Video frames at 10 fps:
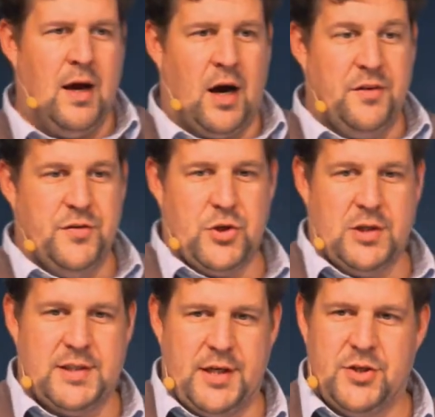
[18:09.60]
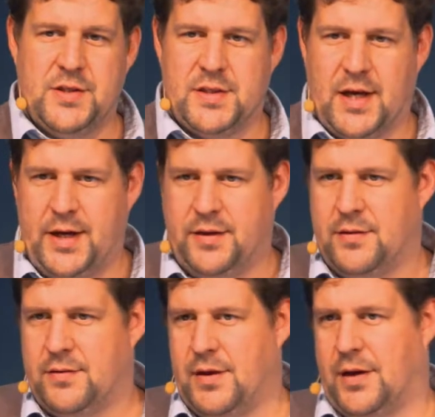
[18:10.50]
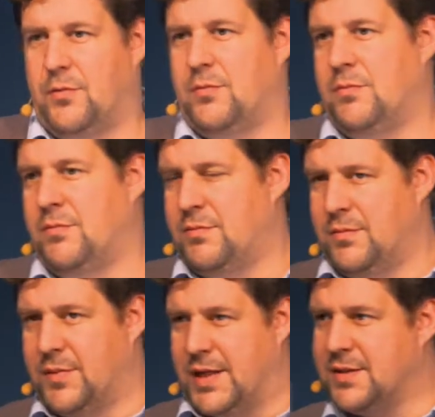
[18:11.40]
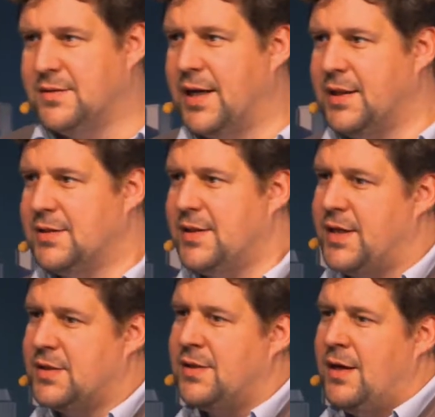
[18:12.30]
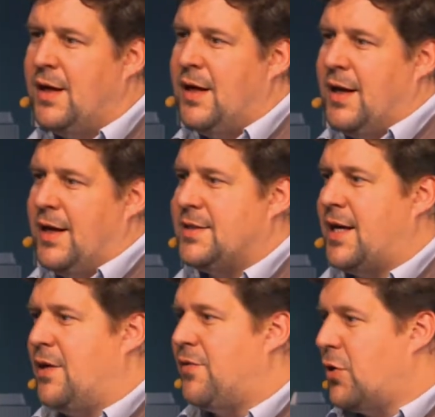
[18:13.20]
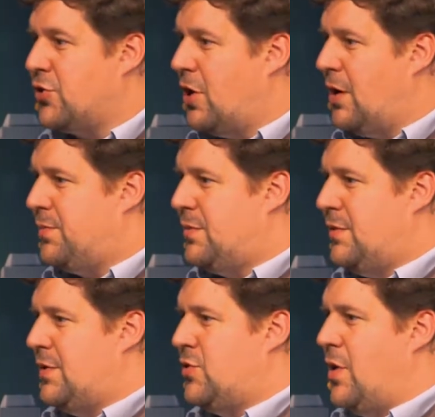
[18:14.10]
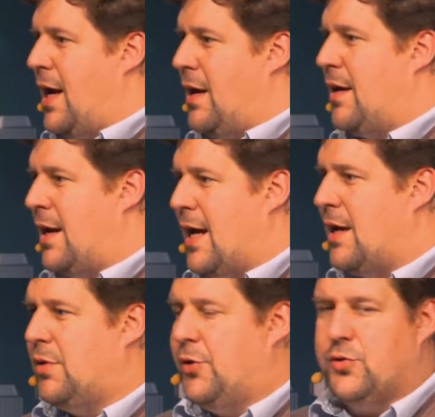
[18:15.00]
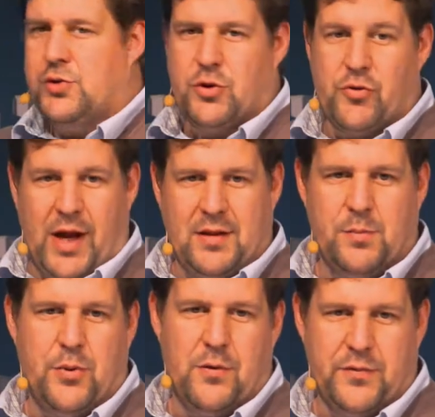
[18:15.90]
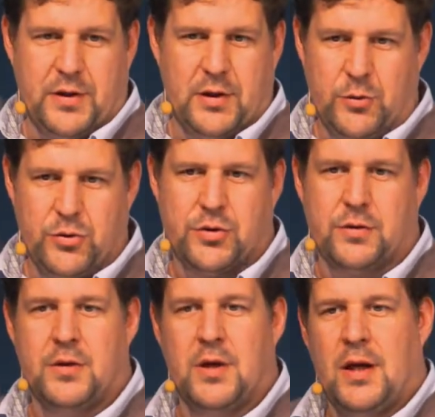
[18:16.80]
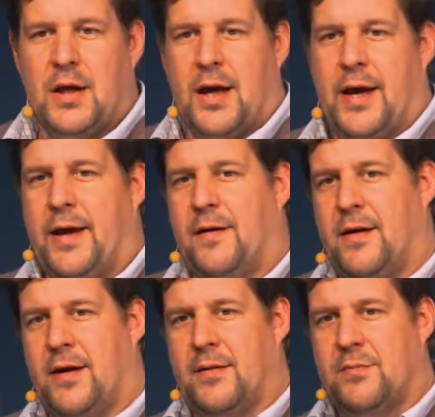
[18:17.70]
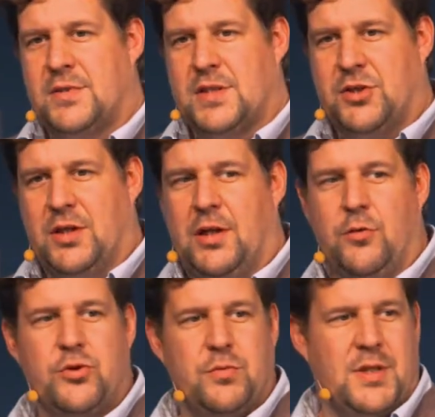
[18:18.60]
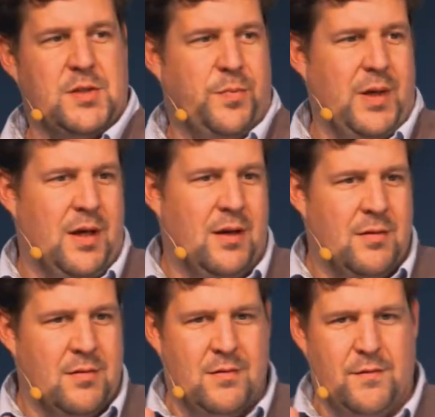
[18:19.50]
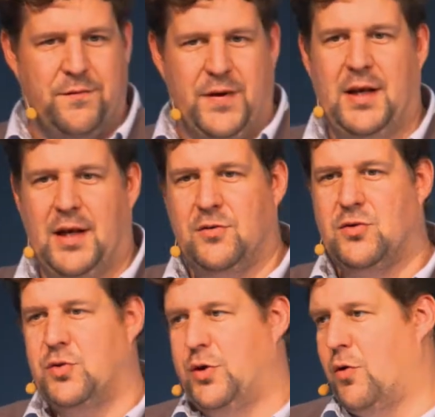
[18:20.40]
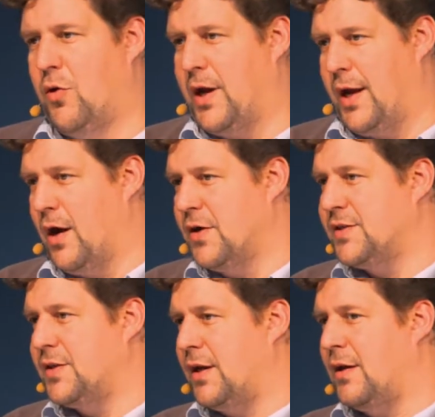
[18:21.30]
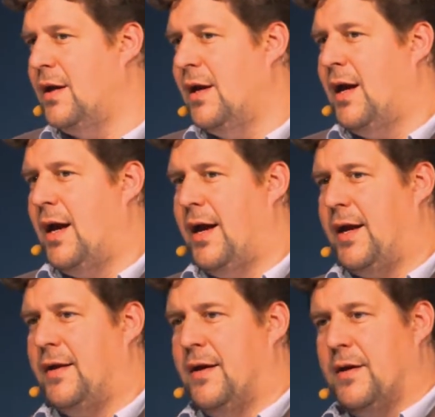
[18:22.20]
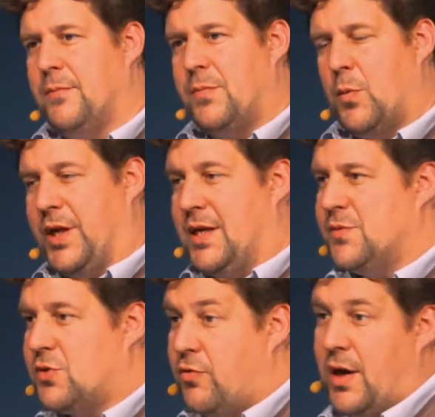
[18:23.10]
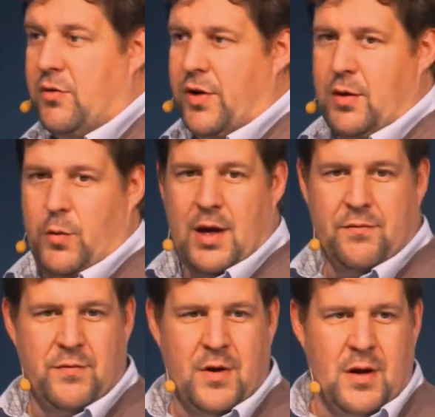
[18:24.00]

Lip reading: On the visualization side, as the title says, it's kind of our job to enable you to create the perfect illusion. And such an illusion must be fitting into your AR scene. And when it comes to rendering, we have